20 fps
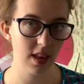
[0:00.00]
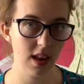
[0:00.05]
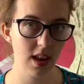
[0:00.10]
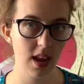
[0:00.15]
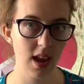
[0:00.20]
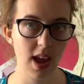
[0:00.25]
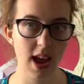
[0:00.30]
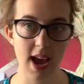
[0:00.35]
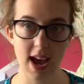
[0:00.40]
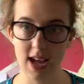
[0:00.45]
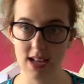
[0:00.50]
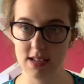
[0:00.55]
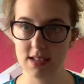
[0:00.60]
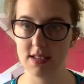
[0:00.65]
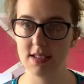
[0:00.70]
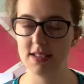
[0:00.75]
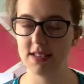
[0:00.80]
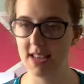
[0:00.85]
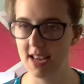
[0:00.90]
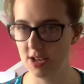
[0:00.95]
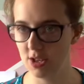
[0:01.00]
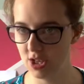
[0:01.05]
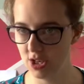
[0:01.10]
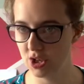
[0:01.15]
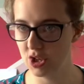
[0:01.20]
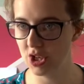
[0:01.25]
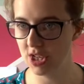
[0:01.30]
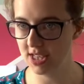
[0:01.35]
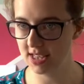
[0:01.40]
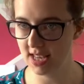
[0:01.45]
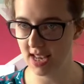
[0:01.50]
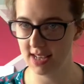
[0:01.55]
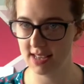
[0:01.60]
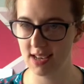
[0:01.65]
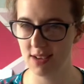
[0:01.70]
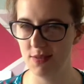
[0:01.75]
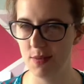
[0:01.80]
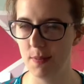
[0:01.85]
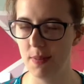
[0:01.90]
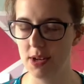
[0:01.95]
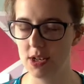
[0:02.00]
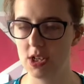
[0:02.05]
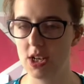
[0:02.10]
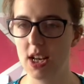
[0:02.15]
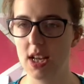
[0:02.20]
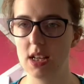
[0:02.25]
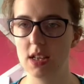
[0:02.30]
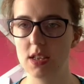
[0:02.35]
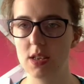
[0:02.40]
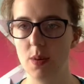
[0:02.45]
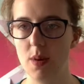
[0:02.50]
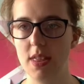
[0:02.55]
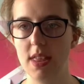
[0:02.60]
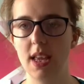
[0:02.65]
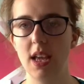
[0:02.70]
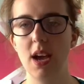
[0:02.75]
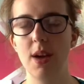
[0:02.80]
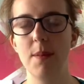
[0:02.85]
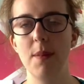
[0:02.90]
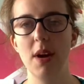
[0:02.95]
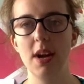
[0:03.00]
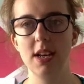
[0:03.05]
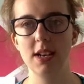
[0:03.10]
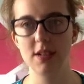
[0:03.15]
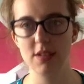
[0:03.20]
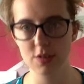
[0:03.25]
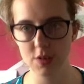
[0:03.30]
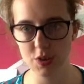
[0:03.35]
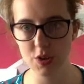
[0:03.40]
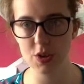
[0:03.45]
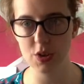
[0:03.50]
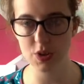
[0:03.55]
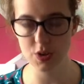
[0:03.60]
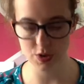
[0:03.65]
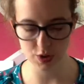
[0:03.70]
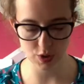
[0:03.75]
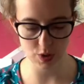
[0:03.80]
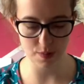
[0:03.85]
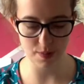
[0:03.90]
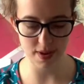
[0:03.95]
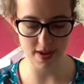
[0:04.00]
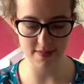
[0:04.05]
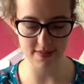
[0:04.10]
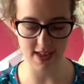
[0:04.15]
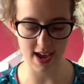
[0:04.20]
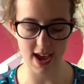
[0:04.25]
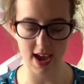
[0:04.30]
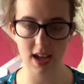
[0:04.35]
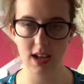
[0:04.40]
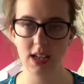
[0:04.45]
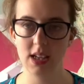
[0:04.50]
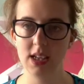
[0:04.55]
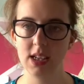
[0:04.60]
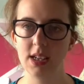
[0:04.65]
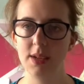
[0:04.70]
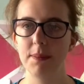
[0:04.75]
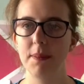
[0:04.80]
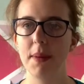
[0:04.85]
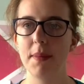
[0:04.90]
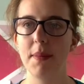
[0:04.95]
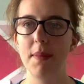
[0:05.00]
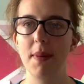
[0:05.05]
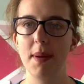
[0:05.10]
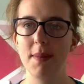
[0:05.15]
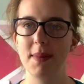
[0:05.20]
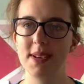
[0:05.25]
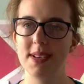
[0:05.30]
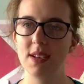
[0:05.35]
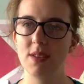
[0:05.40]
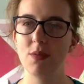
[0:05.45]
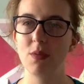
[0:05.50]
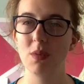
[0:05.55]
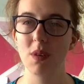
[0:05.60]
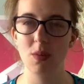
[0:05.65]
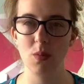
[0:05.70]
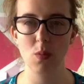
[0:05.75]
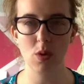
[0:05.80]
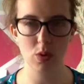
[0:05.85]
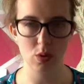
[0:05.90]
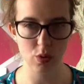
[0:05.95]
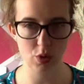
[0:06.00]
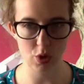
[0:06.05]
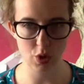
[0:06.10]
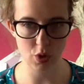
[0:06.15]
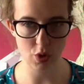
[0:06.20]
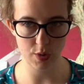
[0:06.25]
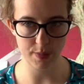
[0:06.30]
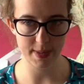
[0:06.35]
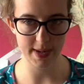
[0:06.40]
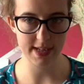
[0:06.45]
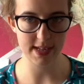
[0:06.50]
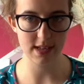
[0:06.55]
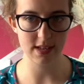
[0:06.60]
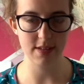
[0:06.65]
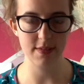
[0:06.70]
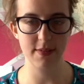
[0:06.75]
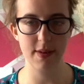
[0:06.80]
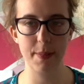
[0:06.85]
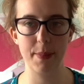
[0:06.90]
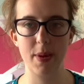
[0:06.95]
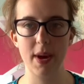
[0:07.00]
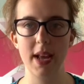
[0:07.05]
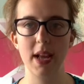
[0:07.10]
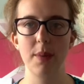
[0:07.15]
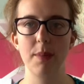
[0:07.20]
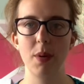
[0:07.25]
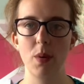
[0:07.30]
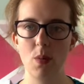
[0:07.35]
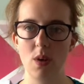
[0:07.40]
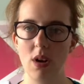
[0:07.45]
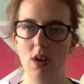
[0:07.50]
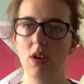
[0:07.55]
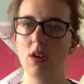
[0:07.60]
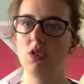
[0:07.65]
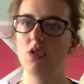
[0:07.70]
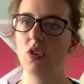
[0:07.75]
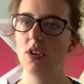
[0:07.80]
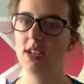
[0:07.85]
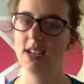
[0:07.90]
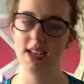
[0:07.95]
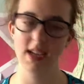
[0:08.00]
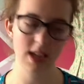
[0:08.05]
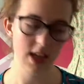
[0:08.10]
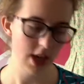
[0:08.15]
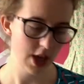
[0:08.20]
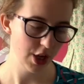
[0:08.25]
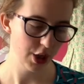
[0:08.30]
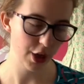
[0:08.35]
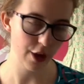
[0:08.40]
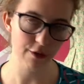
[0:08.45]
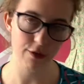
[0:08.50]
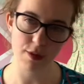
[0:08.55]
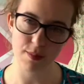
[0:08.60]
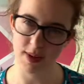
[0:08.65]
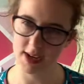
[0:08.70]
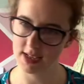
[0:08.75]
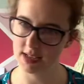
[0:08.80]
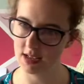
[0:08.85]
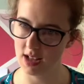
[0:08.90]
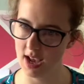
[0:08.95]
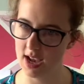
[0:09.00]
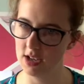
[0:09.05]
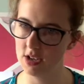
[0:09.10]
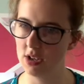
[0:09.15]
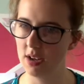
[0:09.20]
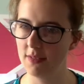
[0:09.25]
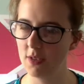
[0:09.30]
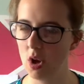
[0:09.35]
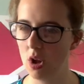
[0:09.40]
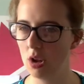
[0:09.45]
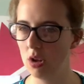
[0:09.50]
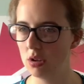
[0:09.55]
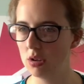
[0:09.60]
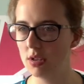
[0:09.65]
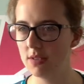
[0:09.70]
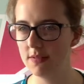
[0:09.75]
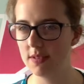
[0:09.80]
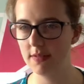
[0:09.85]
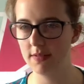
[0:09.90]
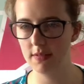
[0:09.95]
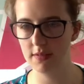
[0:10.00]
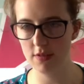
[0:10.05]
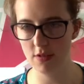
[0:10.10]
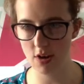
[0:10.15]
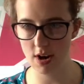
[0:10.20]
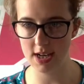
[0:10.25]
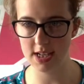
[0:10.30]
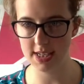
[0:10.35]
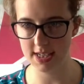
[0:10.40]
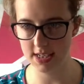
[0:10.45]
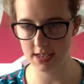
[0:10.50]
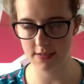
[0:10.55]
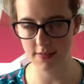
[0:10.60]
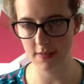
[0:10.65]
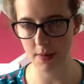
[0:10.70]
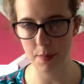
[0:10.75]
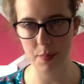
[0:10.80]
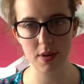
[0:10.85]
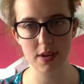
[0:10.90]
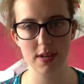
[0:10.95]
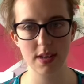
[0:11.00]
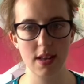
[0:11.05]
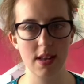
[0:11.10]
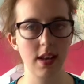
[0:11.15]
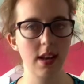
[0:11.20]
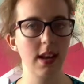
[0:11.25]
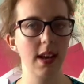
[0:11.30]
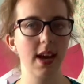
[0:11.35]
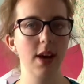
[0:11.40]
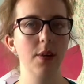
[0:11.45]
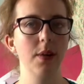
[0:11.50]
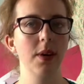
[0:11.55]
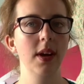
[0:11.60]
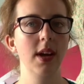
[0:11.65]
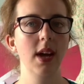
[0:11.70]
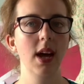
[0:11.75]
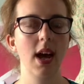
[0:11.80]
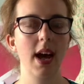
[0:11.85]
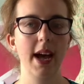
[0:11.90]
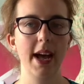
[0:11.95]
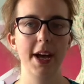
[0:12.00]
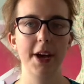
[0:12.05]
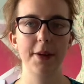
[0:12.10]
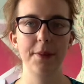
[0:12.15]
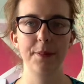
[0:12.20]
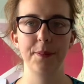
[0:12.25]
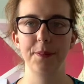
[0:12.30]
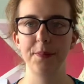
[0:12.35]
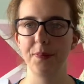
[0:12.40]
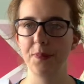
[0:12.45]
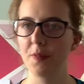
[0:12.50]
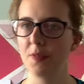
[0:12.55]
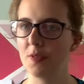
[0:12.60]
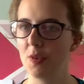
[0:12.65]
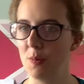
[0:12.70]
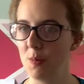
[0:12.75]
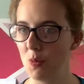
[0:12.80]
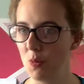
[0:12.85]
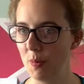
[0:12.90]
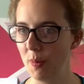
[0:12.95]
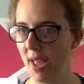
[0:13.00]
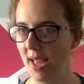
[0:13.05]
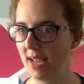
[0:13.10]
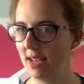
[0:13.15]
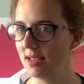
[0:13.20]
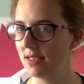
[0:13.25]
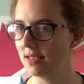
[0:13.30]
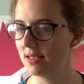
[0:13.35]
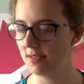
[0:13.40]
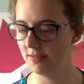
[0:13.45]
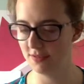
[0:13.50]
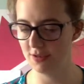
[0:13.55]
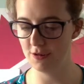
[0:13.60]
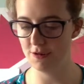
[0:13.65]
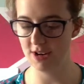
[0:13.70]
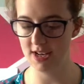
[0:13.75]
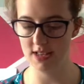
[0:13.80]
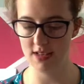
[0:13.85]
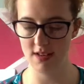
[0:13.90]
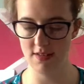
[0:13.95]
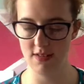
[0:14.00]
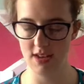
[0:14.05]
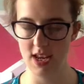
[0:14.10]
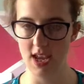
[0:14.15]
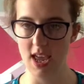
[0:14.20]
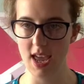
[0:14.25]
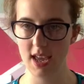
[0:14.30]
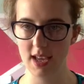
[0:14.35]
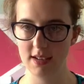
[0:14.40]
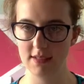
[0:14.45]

had said that she'd set herself a budget, so I think I might do a bit of that, maybe buy myself 1 or 2 new pieces of fabric, but work on trying to go through my stash. I've got lots of different varieties of fabrics in there now, for more makes for the rest of the year.